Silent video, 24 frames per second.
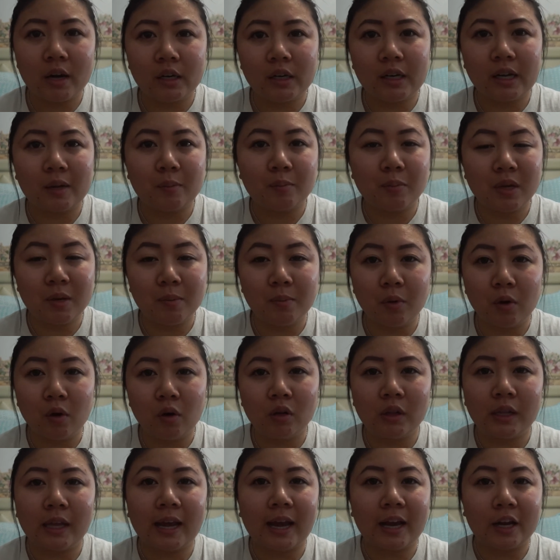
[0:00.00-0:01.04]
like
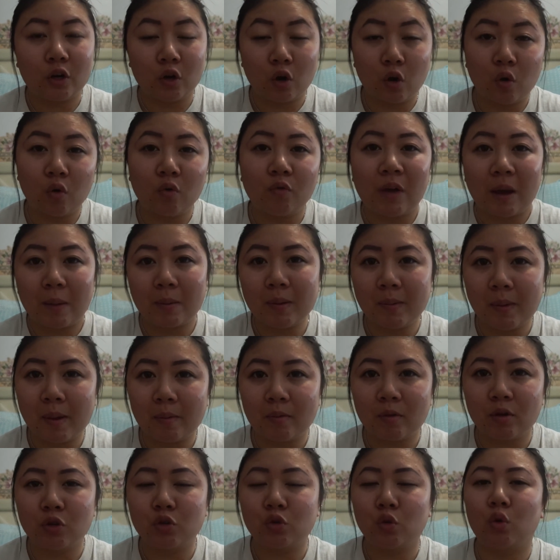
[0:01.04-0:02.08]
people, like I know family
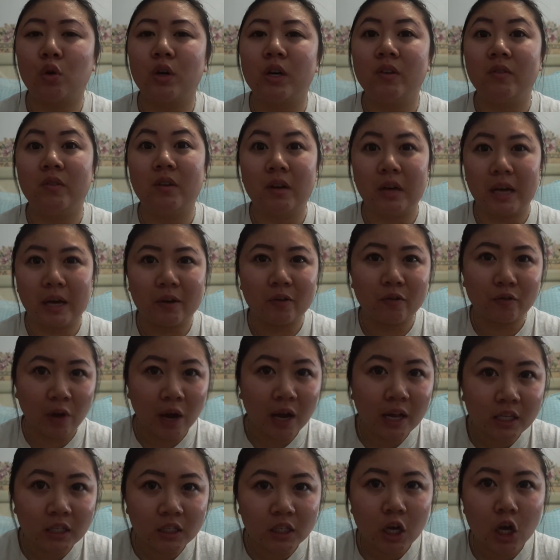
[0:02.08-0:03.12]
members or even like
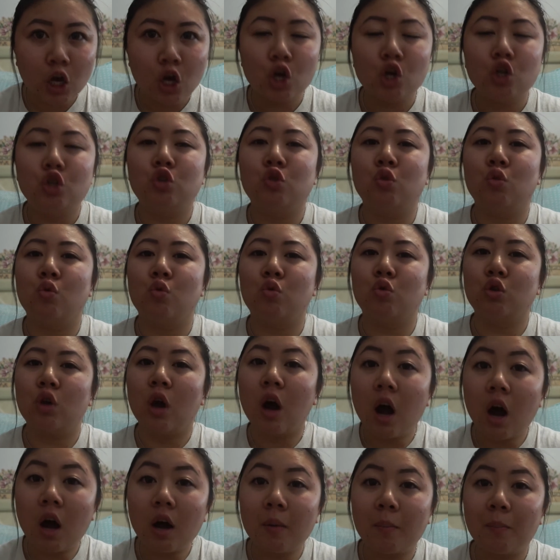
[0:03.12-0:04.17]
friends to
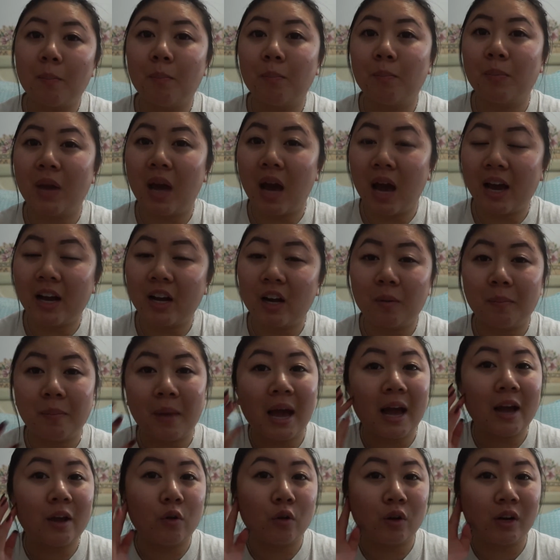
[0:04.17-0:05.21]
talk behind our
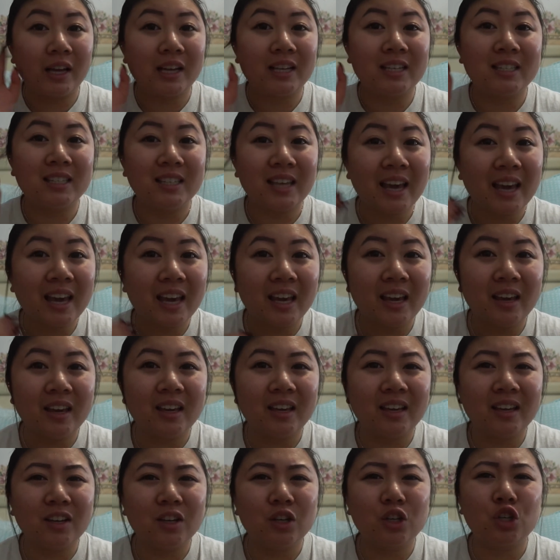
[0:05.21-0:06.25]
back or like say
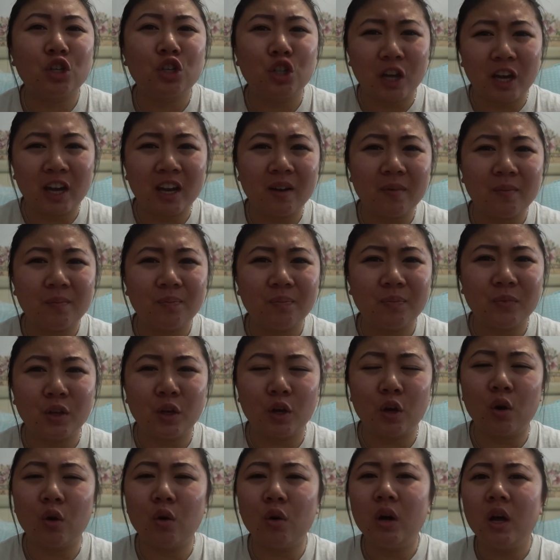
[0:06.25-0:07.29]
shit, you
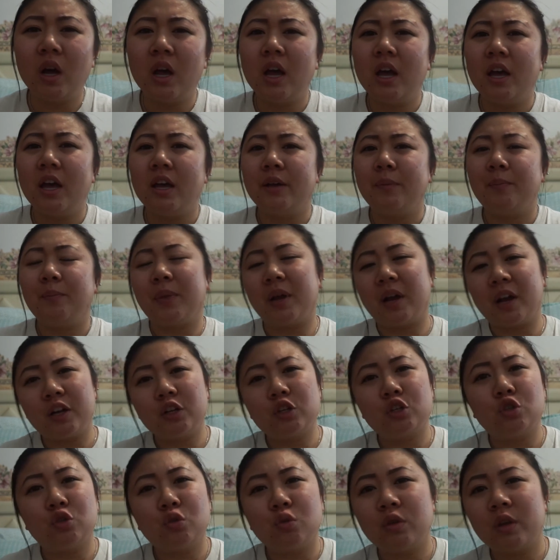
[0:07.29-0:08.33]
know. Parents
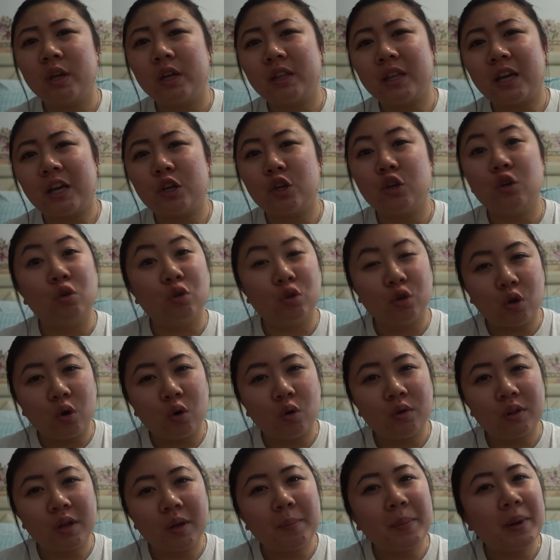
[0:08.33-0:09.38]
do think that. You don't
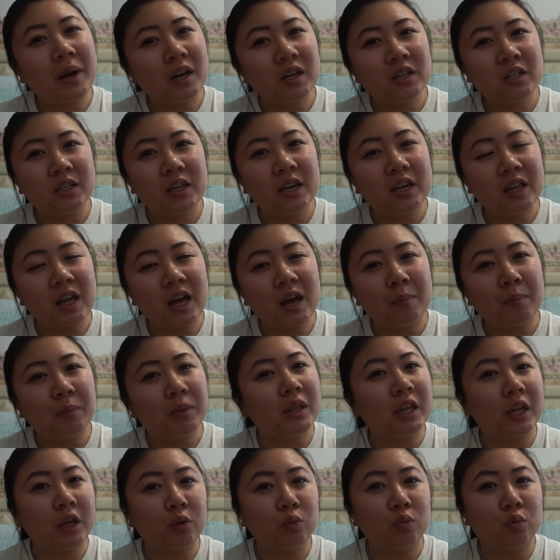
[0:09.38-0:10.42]
know that parents say that, but
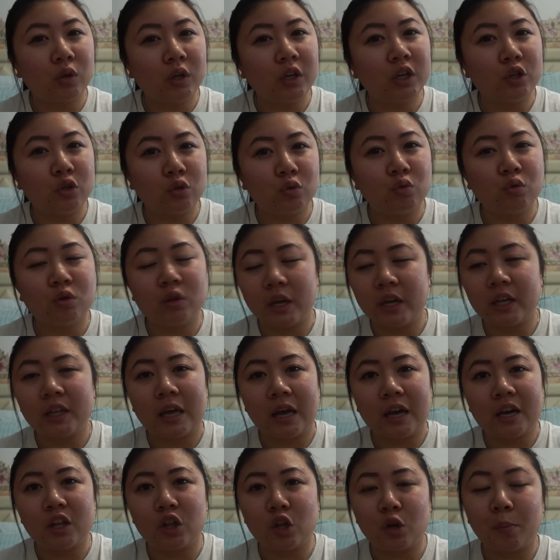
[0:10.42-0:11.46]
they really do think
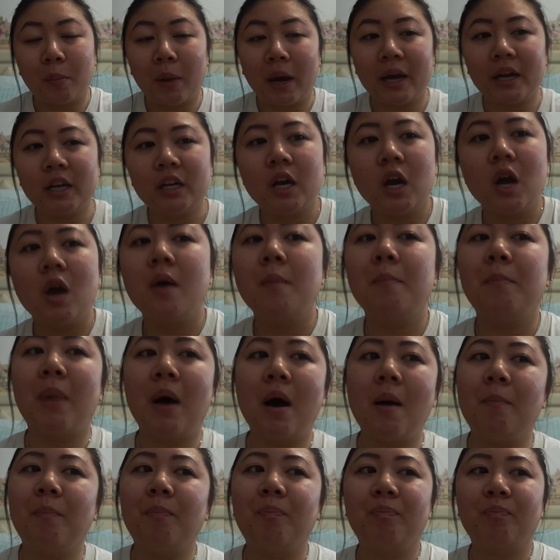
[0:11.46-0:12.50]
that in their mind. But